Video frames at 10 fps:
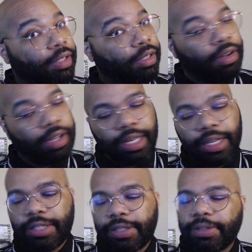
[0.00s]
a dog in
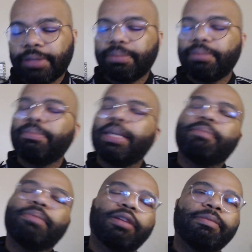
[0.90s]
this
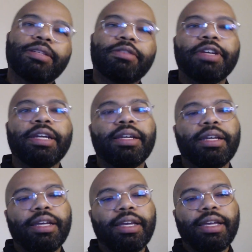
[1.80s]
murder mystery.
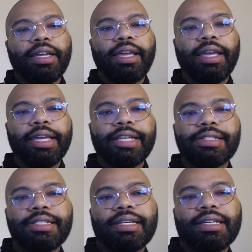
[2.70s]

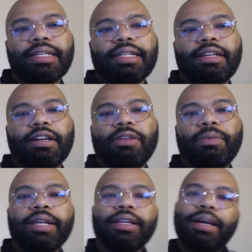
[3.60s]
And
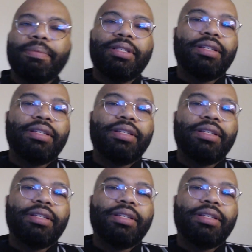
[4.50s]
when it comes to the